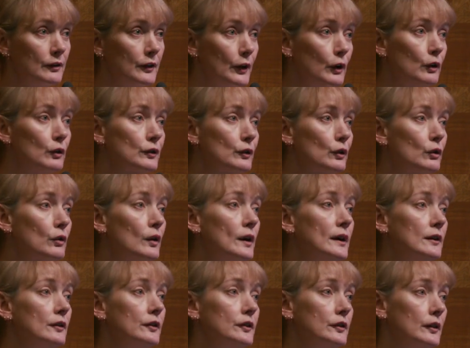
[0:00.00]
Those
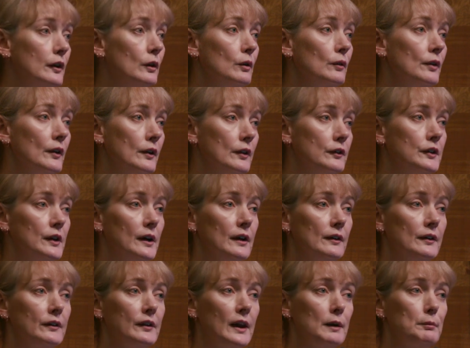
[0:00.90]
already show that a
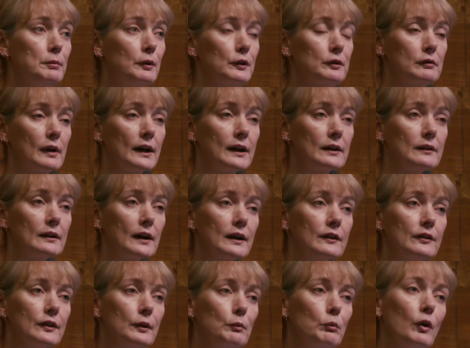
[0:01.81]
child is able to
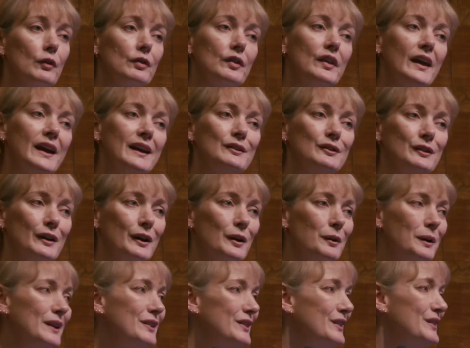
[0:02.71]
recognize that what they
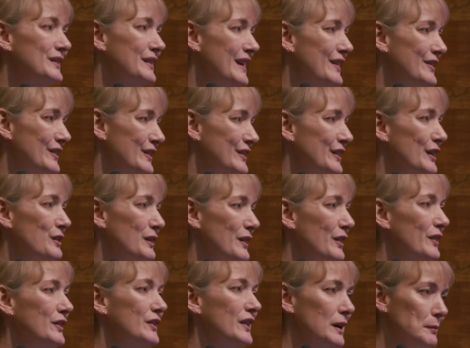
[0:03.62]
know isn't
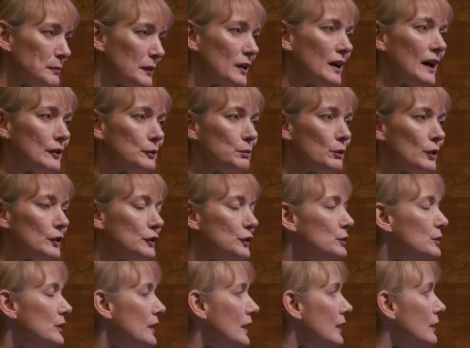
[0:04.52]
necessarily the same as what
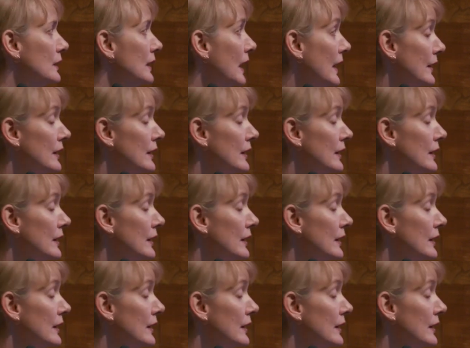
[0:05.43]
you know.